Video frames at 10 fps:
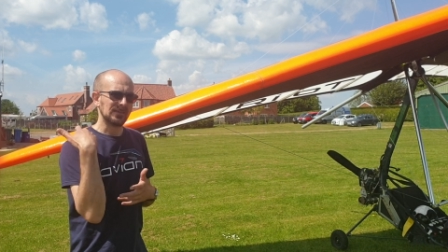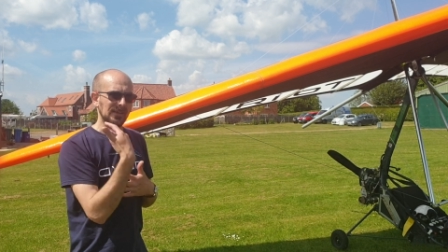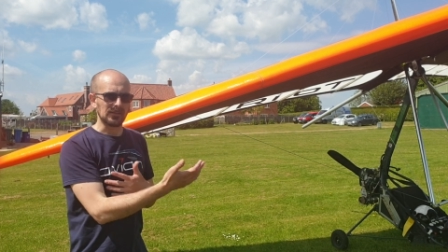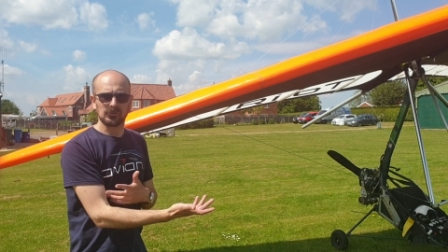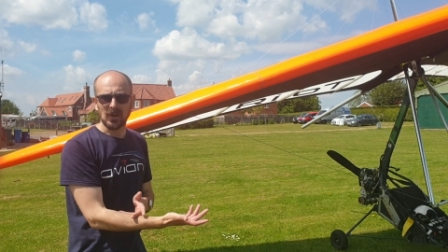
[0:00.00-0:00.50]

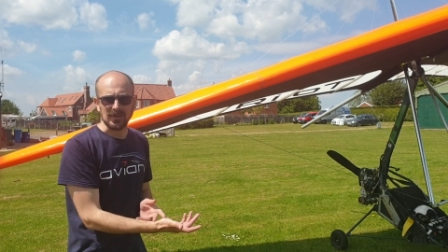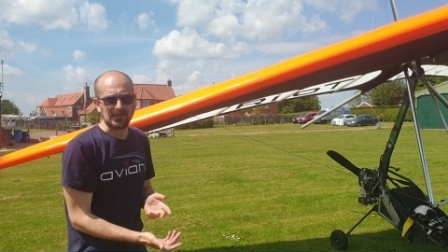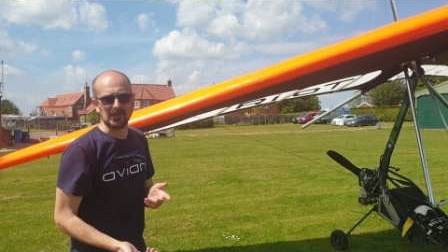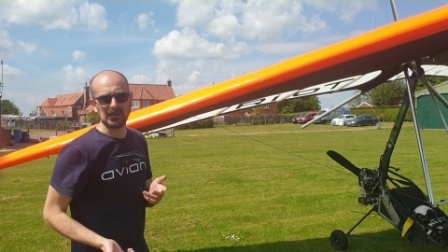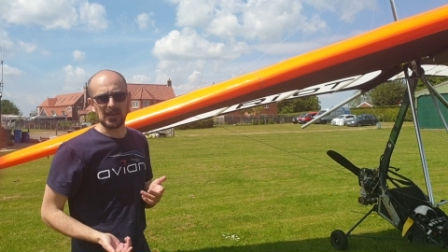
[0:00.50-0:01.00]
sent straight
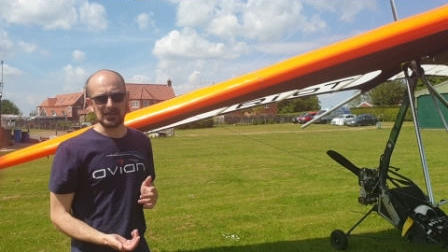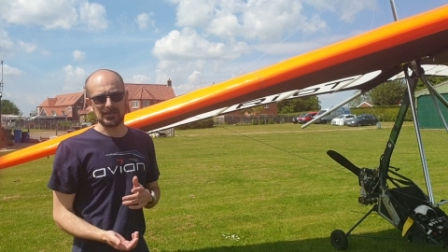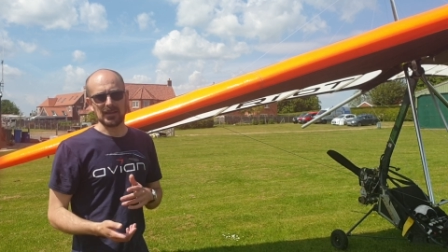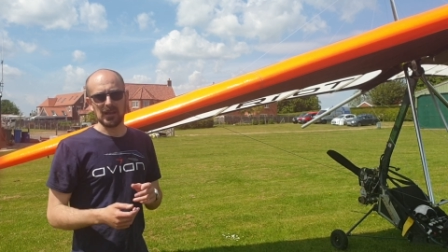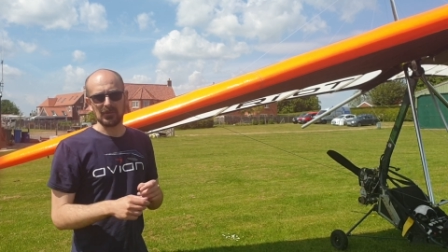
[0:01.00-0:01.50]
to the
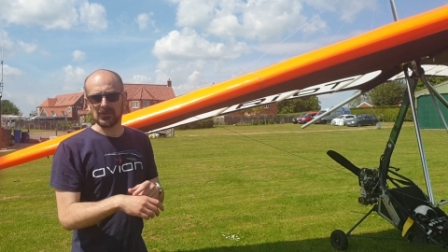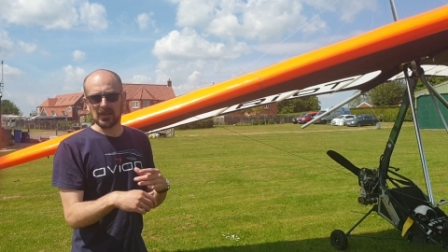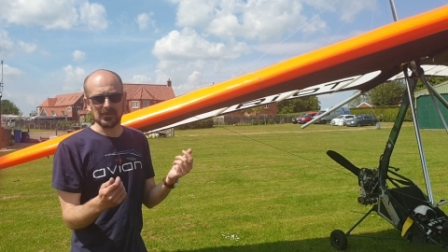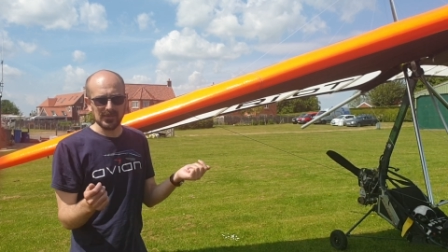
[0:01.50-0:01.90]
laser cutter,